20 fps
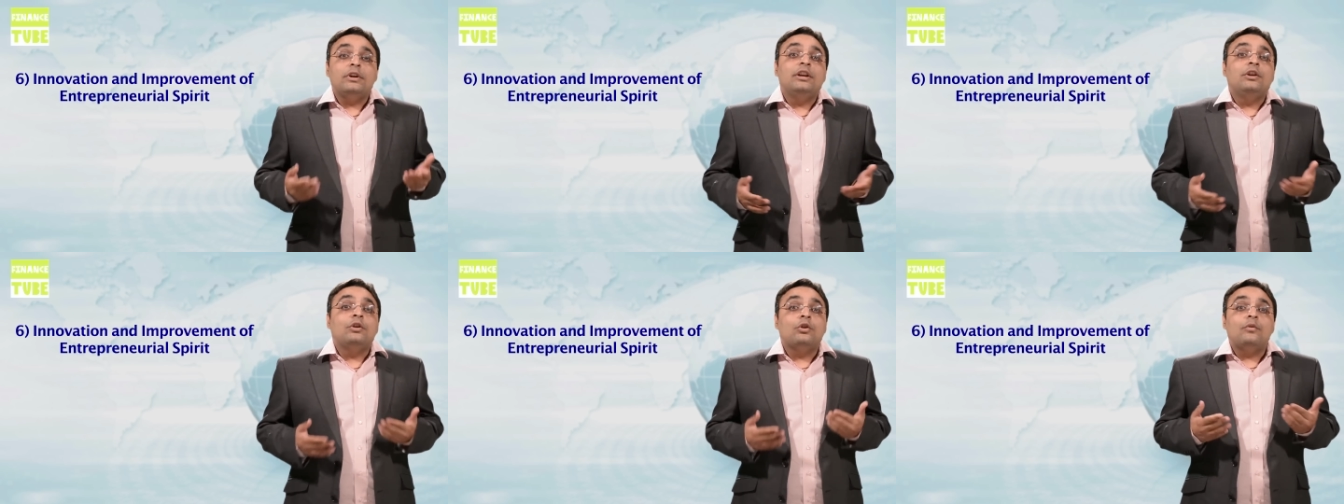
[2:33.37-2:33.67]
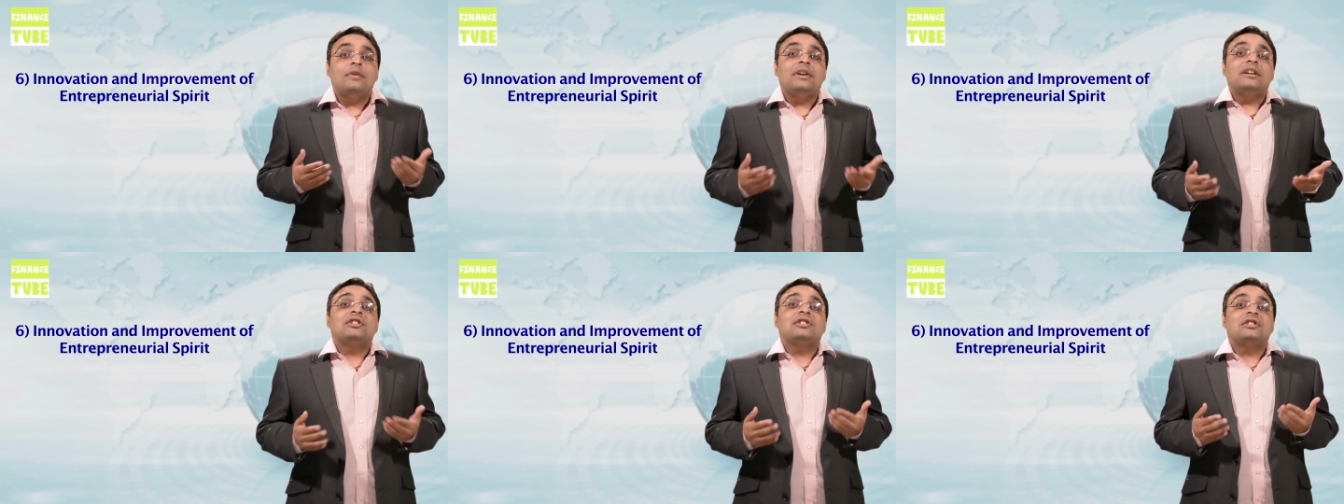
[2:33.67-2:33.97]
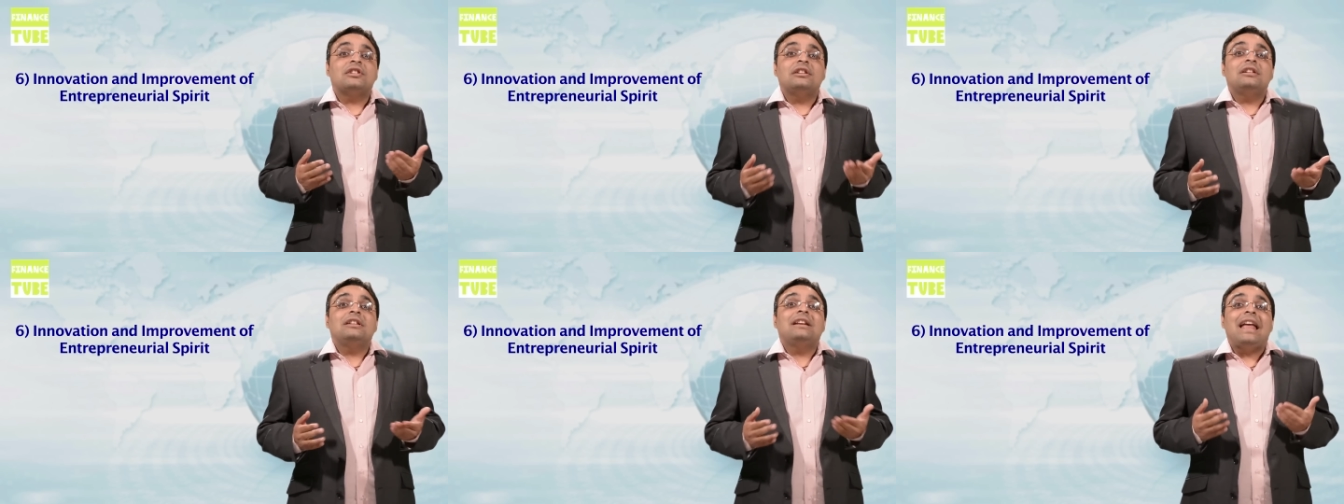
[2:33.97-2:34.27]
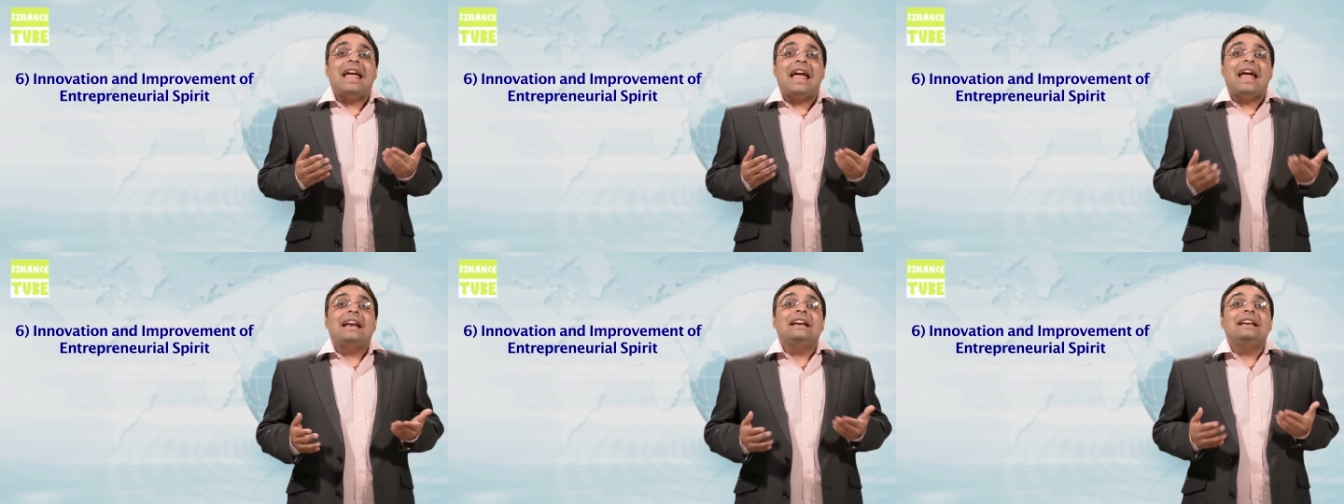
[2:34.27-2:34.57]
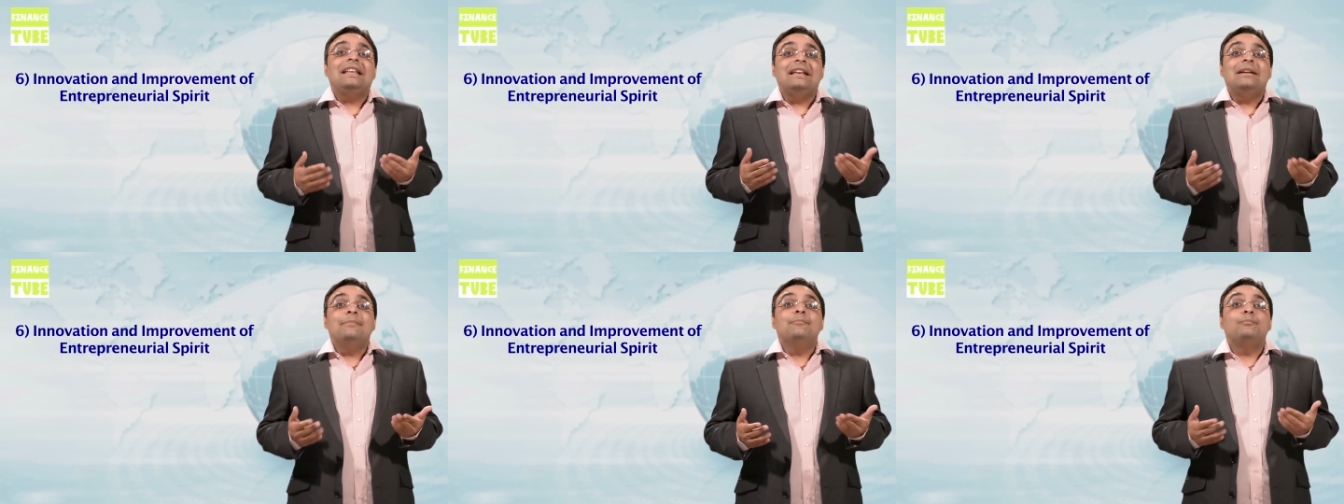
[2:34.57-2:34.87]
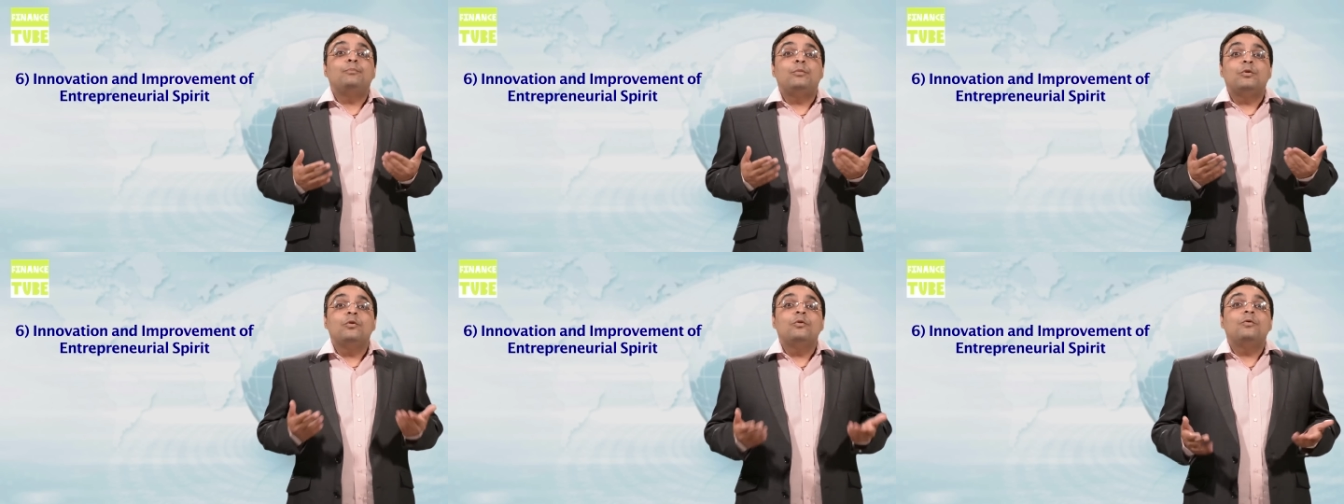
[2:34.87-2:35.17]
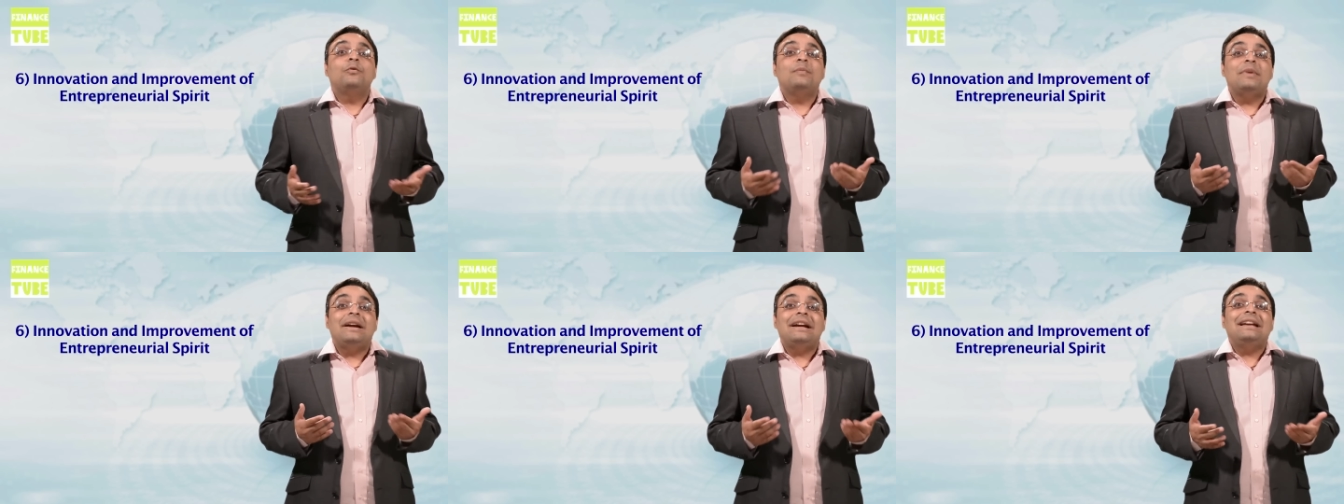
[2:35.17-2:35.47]
innovation and
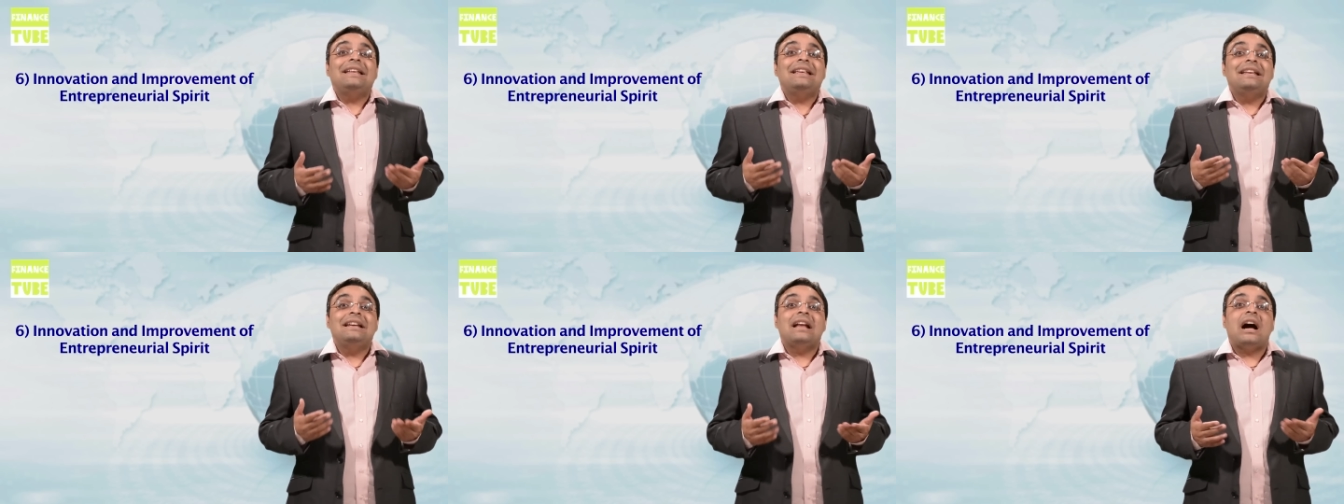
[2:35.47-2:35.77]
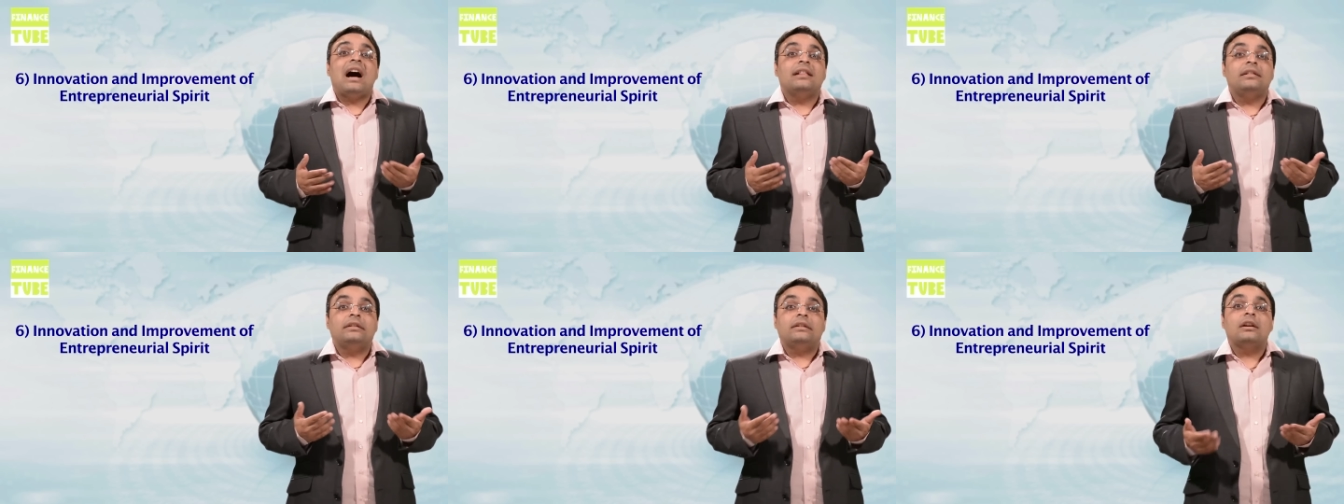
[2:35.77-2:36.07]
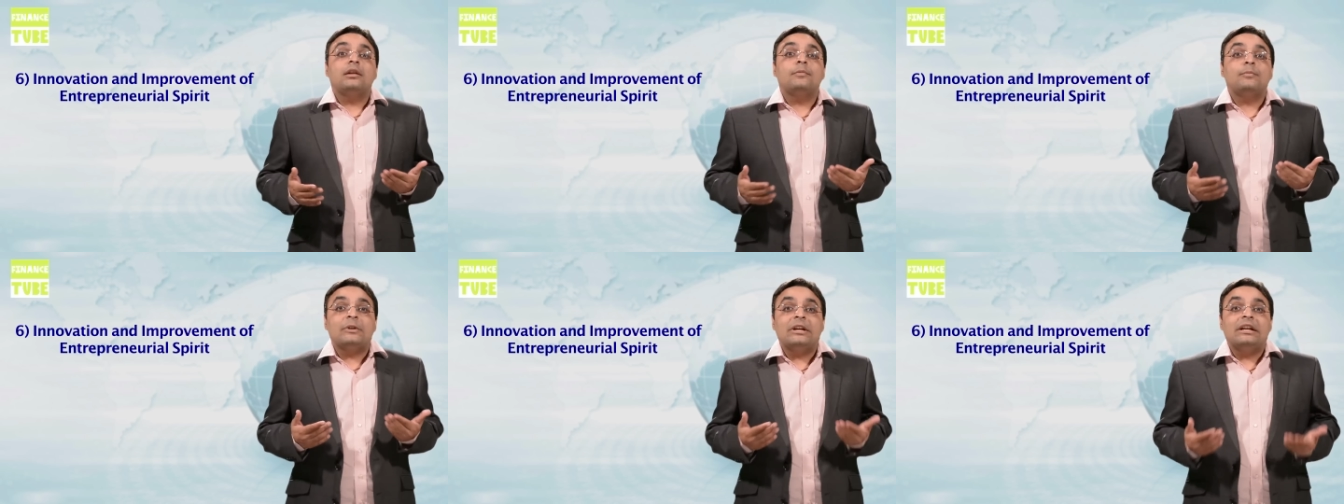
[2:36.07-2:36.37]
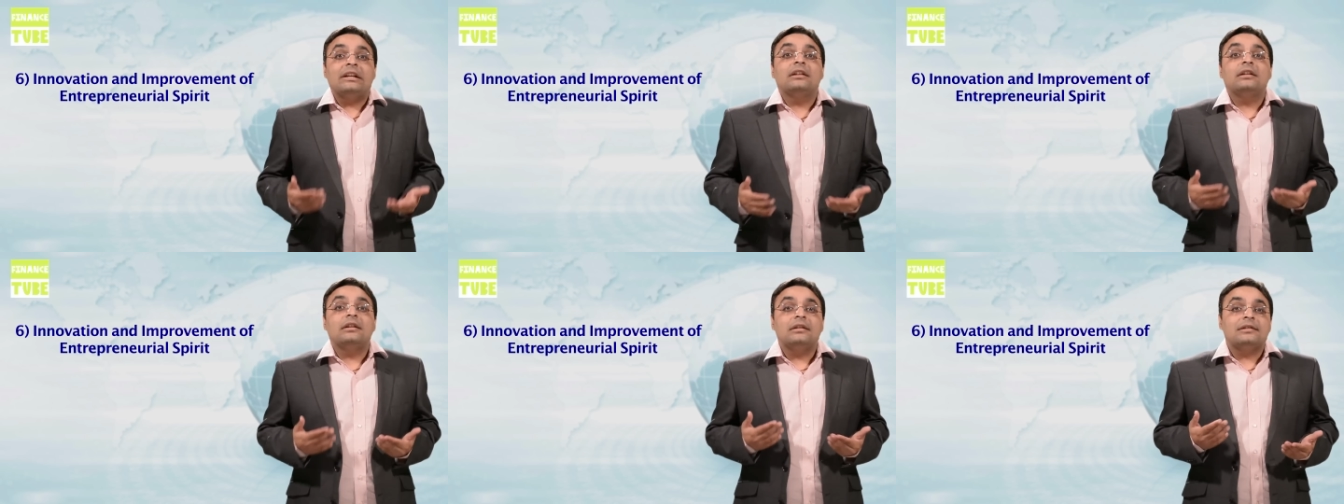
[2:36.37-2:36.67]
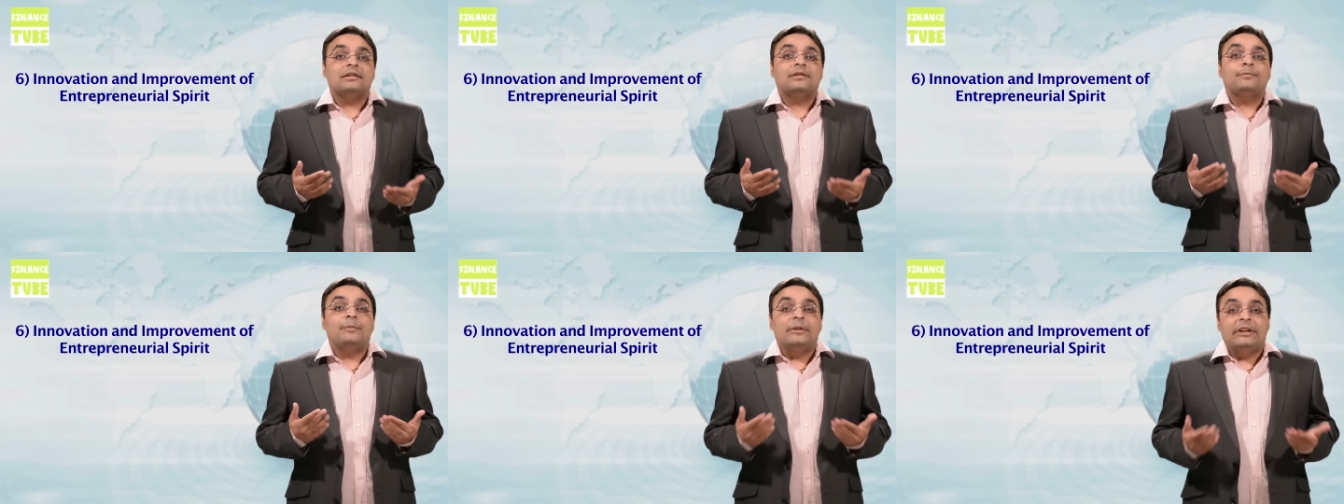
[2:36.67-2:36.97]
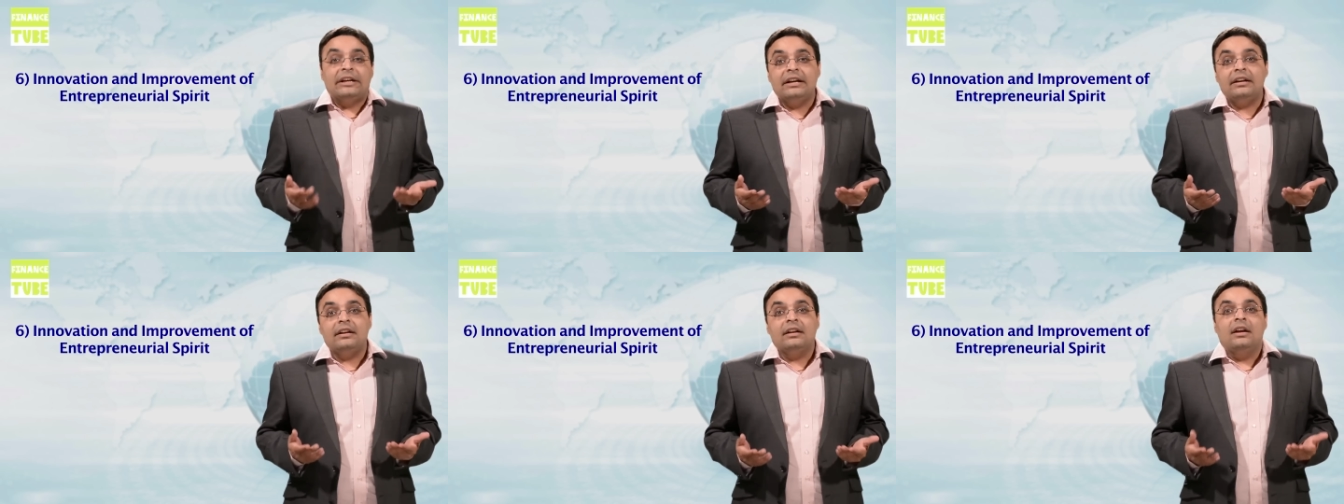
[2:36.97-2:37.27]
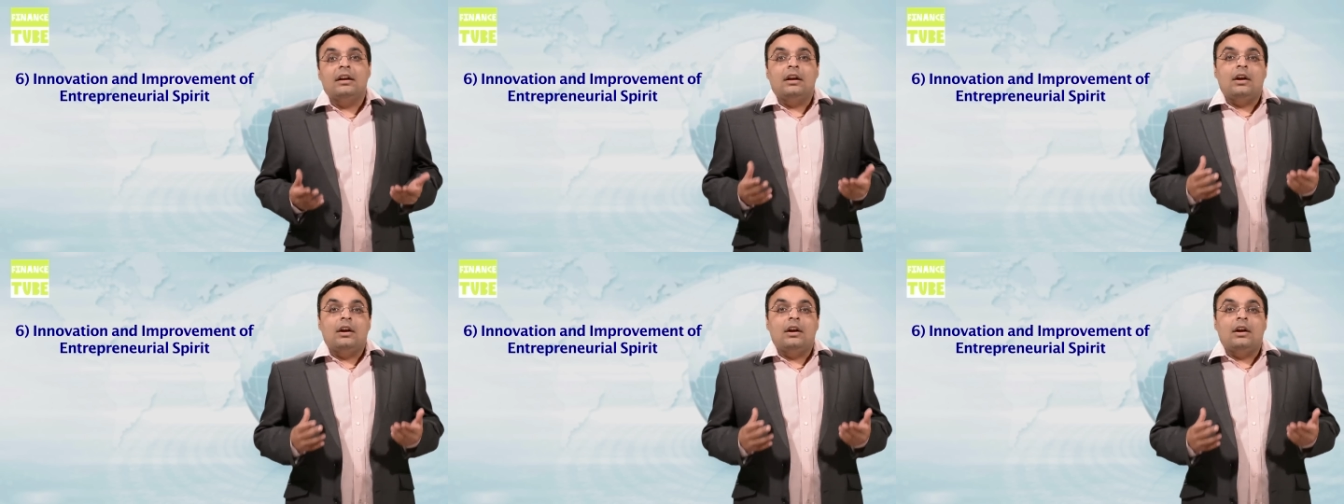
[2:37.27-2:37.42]
improvement in entrepreneurial spirit,